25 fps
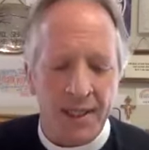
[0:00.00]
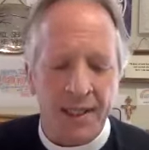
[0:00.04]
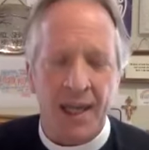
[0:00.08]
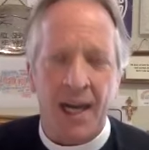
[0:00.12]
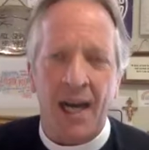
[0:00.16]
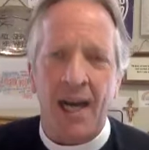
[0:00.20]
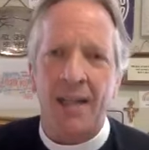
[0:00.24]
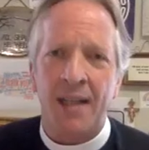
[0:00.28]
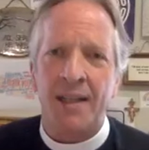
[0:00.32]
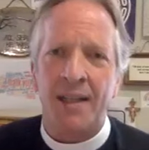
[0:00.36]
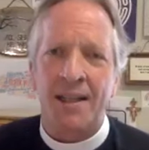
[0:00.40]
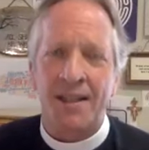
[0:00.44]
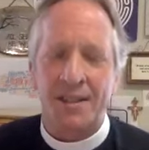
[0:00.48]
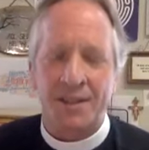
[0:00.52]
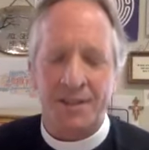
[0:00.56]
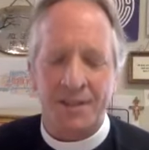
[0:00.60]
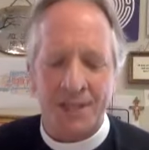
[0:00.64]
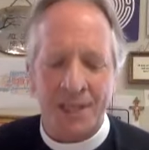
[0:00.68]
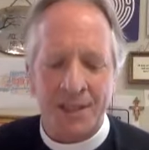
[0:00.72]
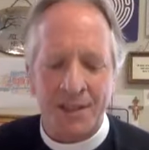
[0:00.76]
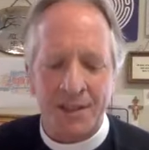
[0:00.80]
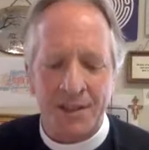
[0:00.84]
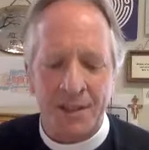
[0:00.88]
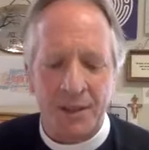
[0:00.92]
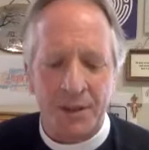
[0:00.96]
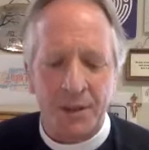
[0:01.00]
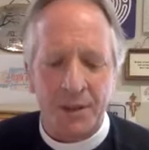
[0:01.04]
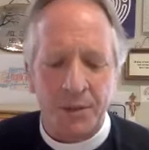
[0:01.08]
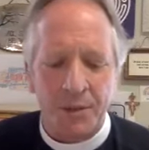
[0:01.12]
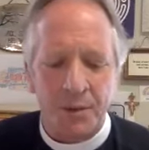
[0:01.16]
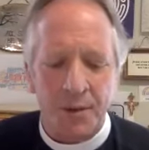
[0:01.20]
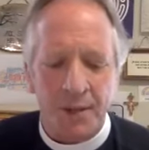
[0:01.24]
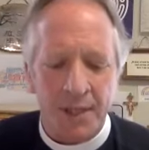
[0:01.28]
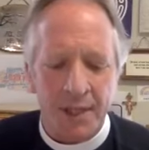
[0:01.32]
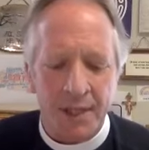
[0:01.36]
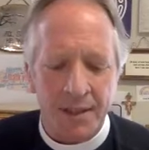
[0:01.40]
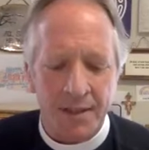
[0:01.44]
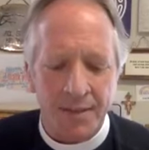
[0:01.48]
Collect
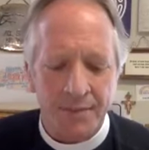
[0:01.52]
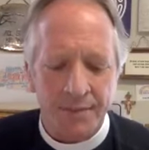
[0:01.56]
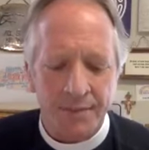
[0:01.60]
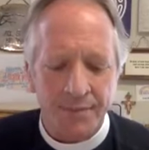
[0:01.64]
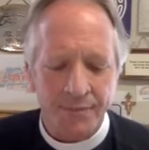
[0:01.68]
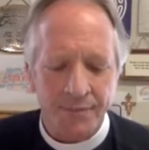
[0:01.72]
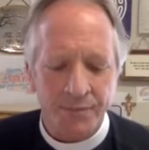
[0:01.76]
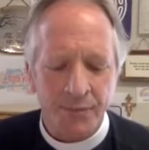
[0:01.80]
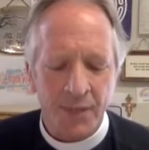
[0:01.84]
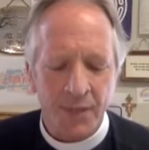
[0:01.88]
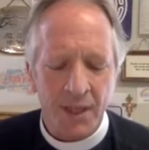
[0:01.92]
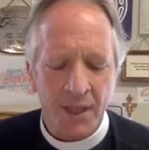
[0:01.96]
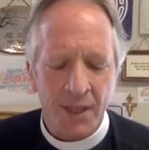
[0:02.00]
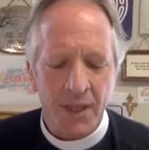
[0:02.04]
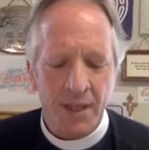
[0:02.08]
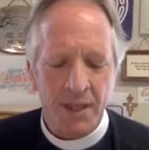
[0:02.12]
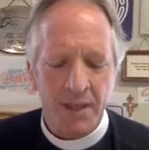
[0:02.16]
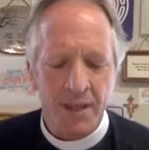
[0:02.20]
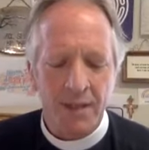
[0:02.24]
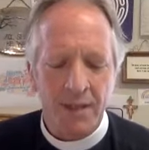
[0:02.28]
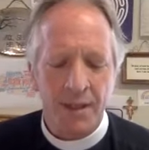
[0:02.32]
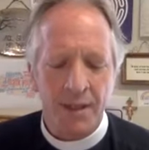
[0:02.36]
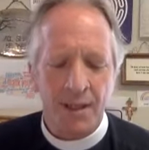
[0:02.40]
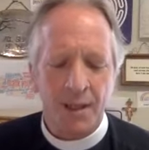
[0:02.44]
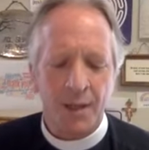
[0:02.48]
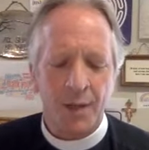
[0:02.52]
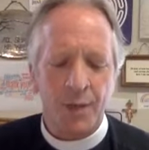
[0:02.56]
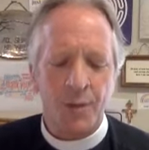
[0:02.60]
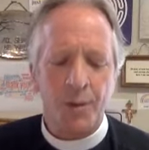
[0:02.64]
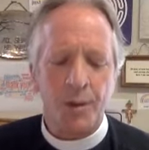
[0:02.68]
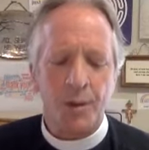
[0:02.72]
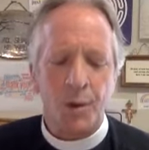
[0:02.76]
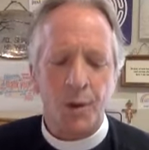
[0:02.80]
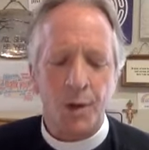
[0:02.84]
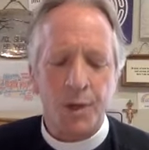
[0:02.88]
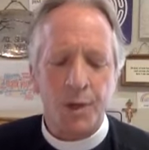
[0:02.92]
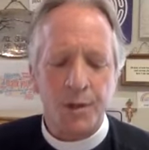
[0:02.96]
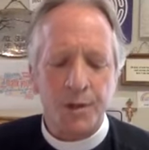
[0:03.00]
63. O
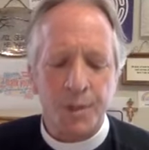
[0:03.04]
Lord,